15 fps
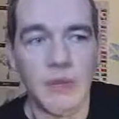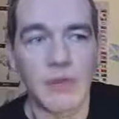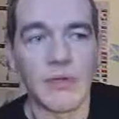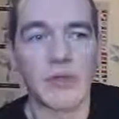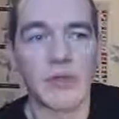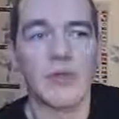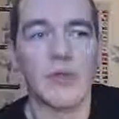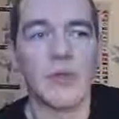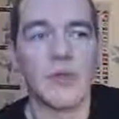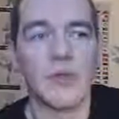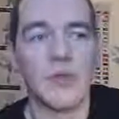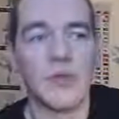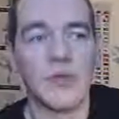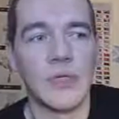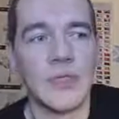Brothers
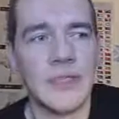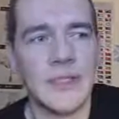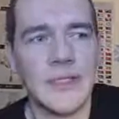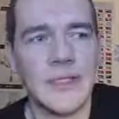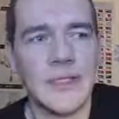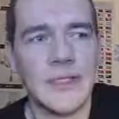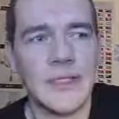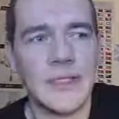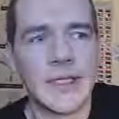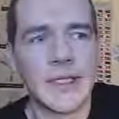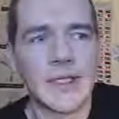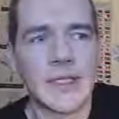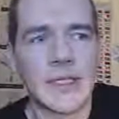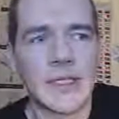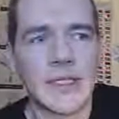to
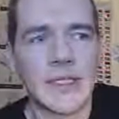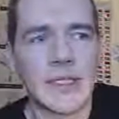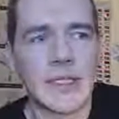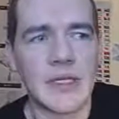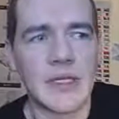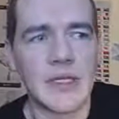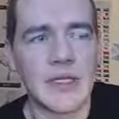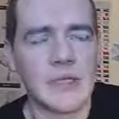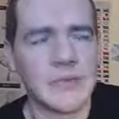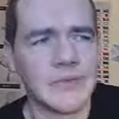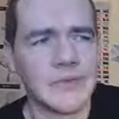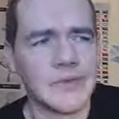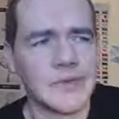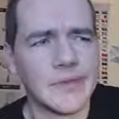I think it's the